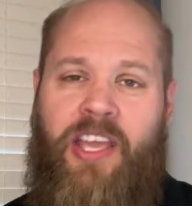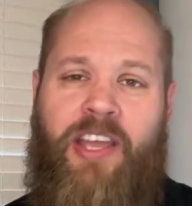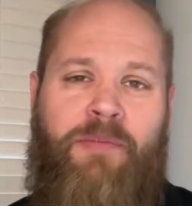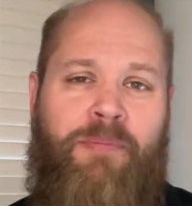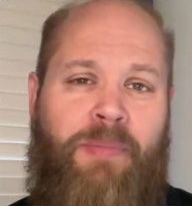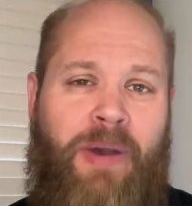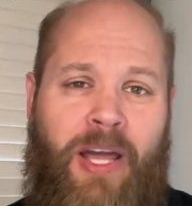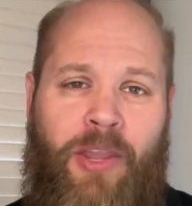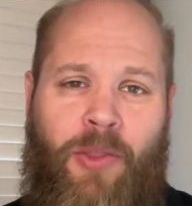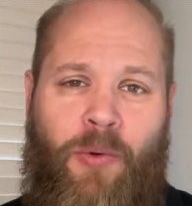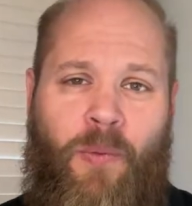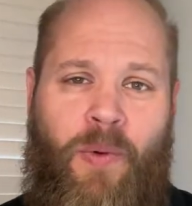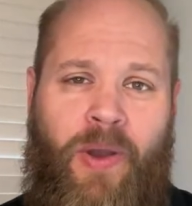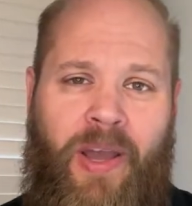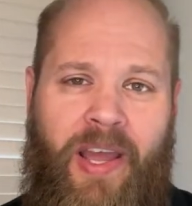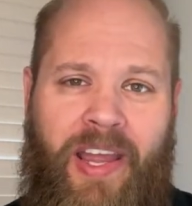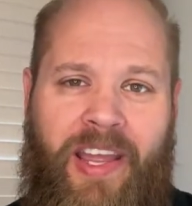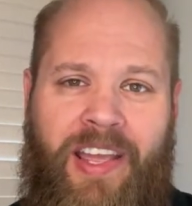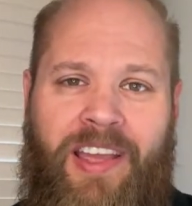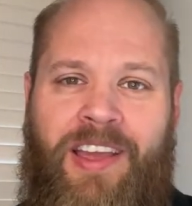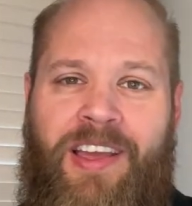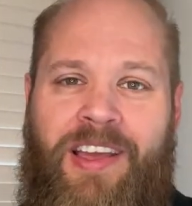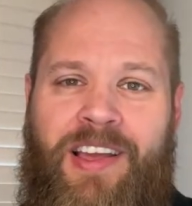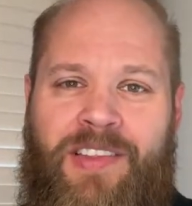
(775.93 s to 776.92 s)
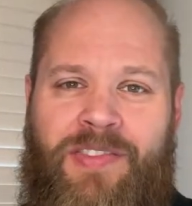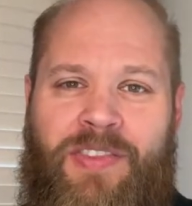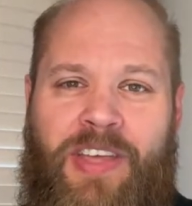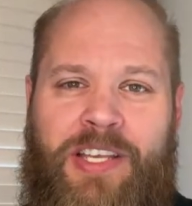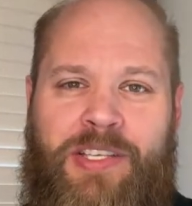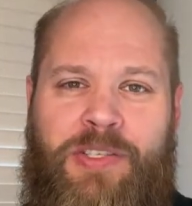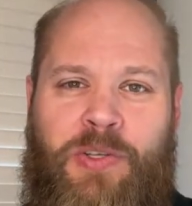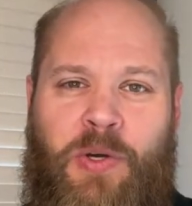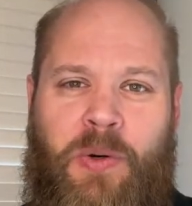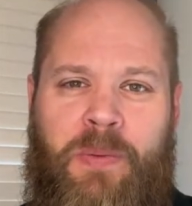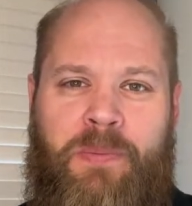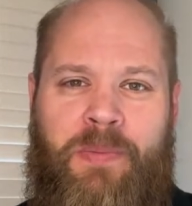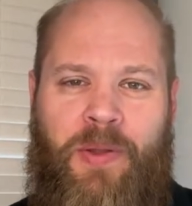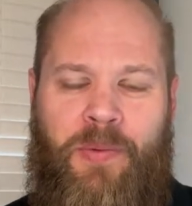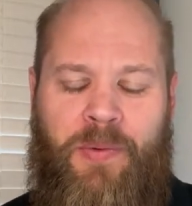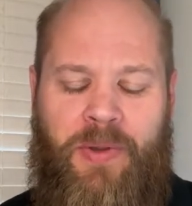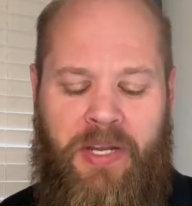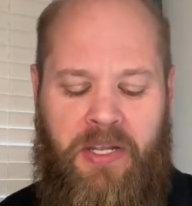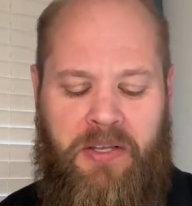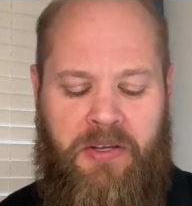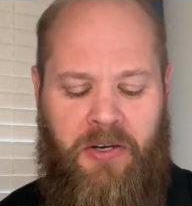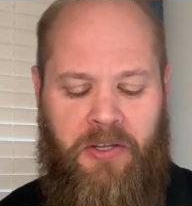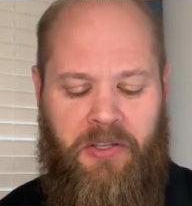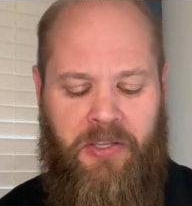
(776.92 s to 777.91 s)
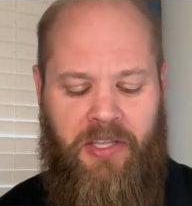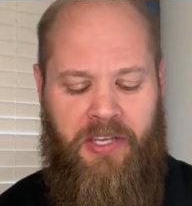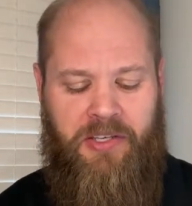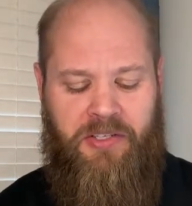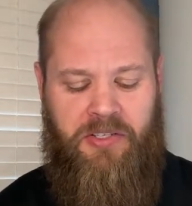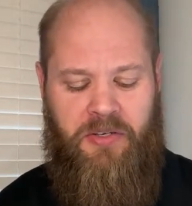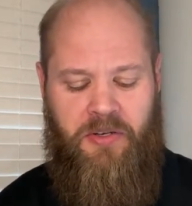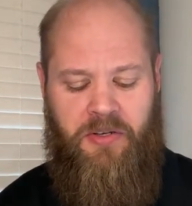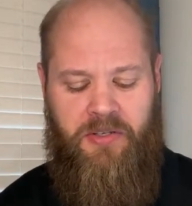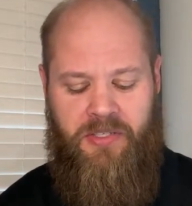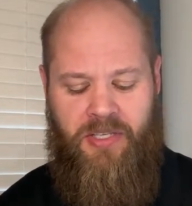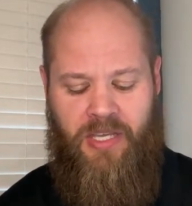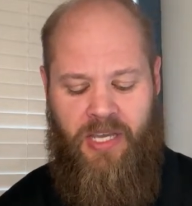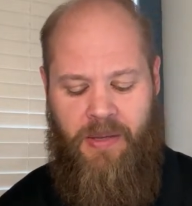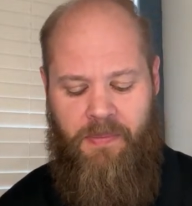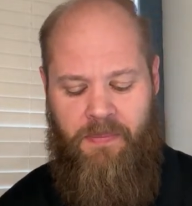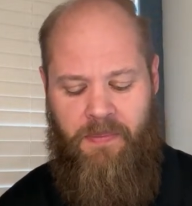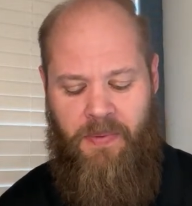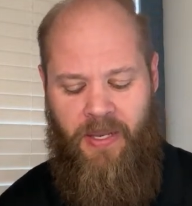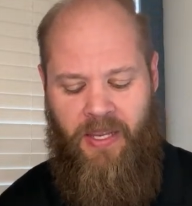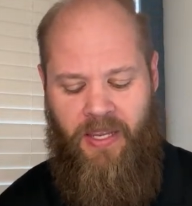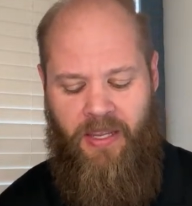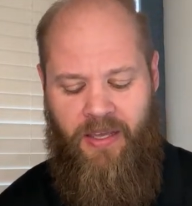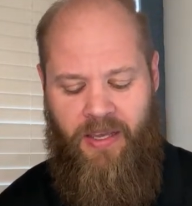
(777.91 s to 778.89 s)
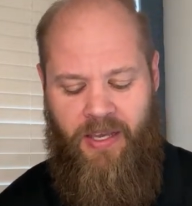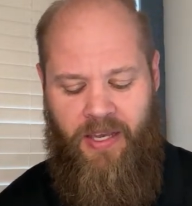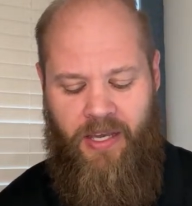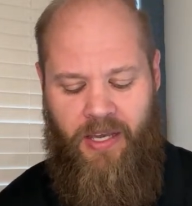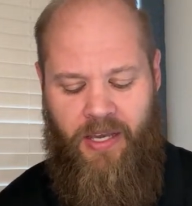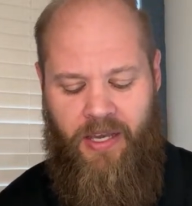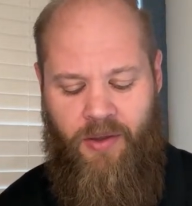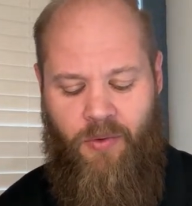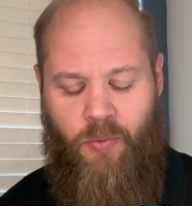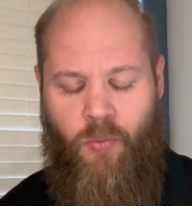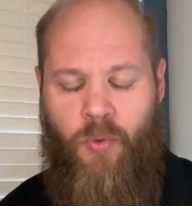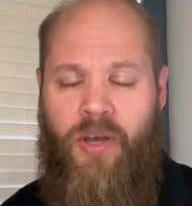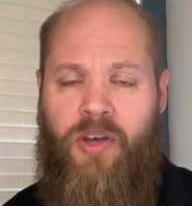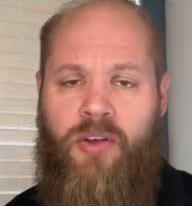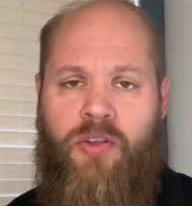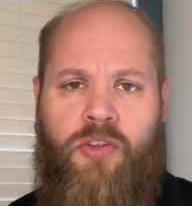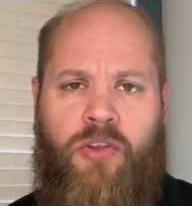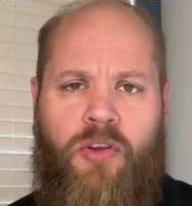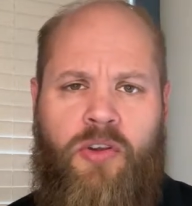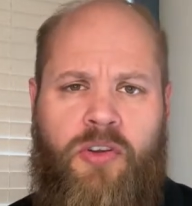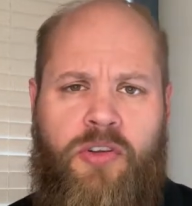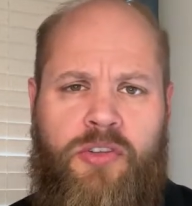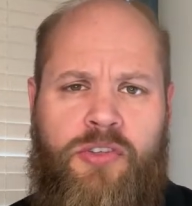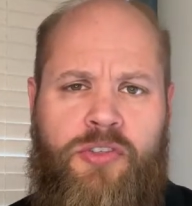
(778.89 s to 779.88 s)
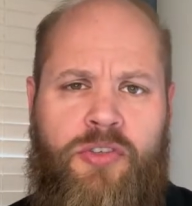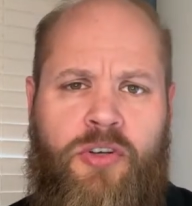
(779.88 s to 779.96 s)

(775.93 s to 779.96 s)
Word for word: By the way, they told me when I called the insurance company, uh, well, you could